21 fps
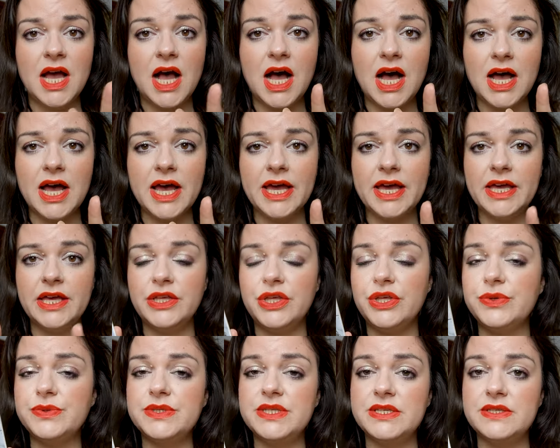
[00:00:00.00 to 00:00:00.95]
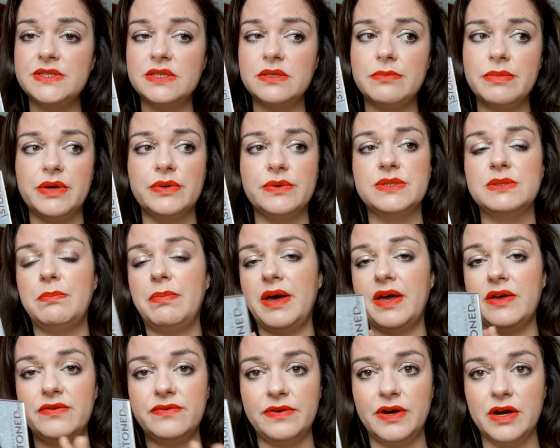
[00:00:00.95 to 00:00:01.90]
I used this the most
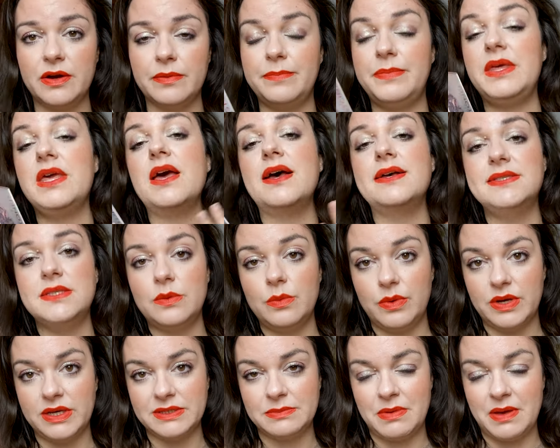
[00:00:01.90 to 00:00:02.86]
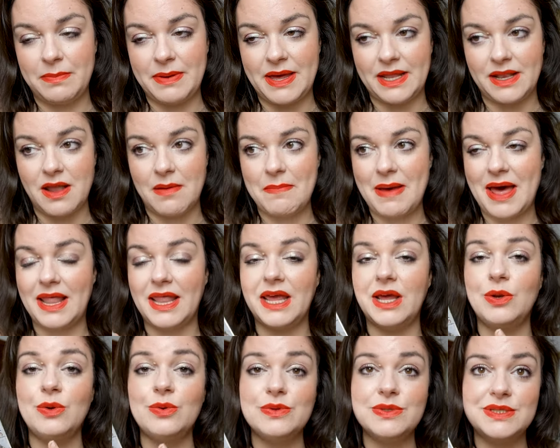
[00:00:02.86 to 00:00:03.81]
by far because it was my Pound Up palette
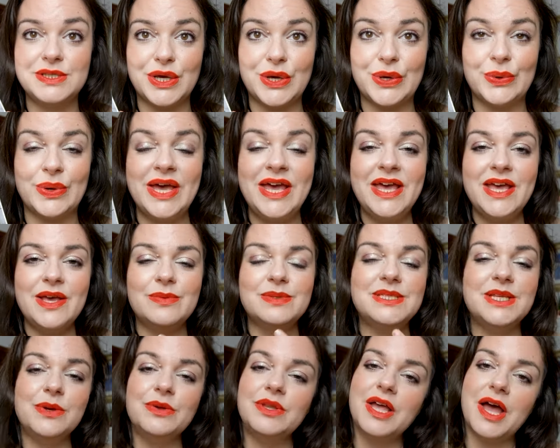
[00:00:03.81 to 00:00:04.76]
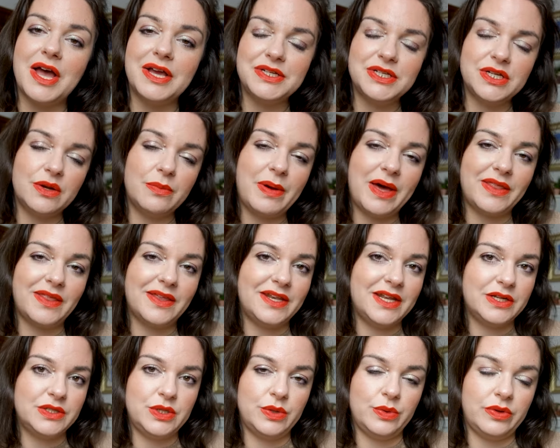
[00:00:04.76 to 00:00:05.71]
and also it was the only eyeshadow palette
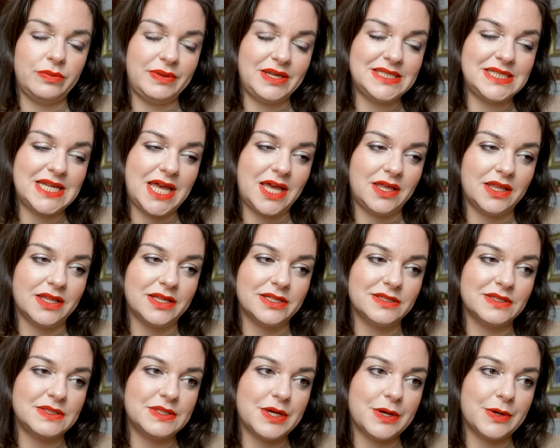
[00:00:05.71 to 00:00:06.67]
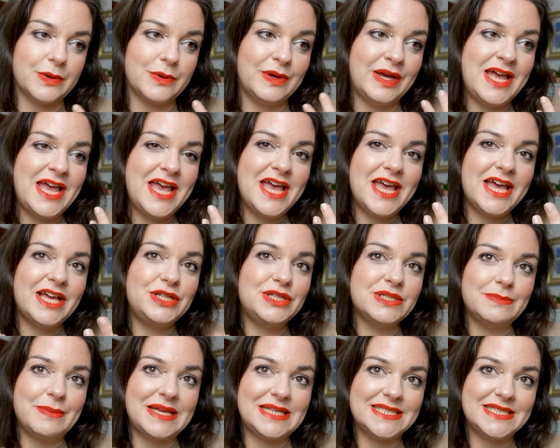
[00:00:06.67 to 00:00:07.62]
that I took with me to England so it
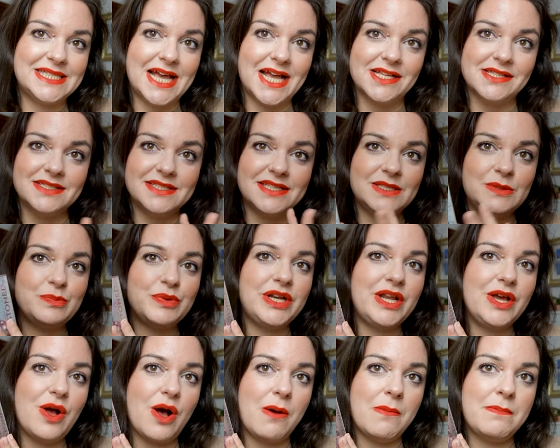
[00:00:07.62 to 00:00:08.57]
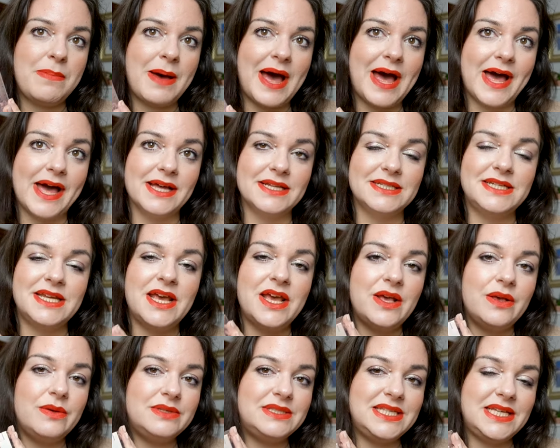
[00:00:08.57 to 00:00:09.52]
just made sense. It's pretty compact,
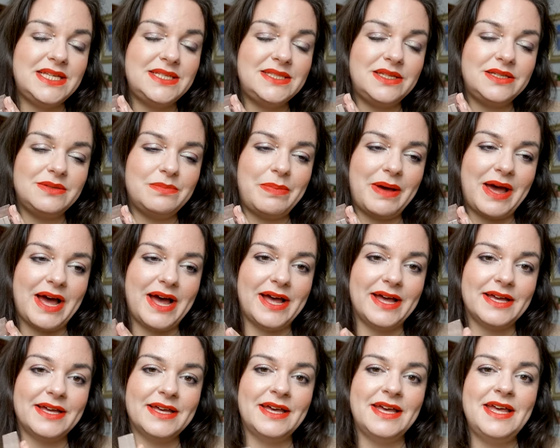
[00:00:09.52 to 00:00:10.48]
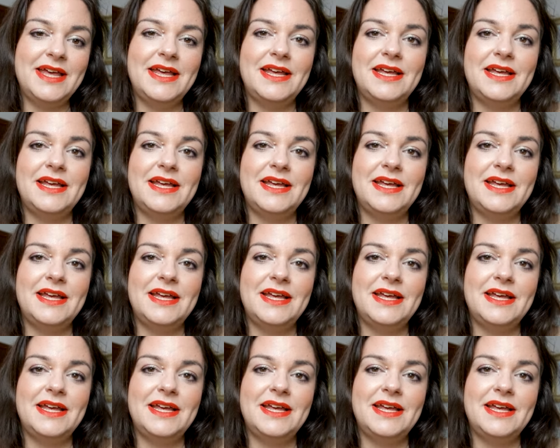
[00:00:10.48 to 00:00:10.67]
it was easy to pack,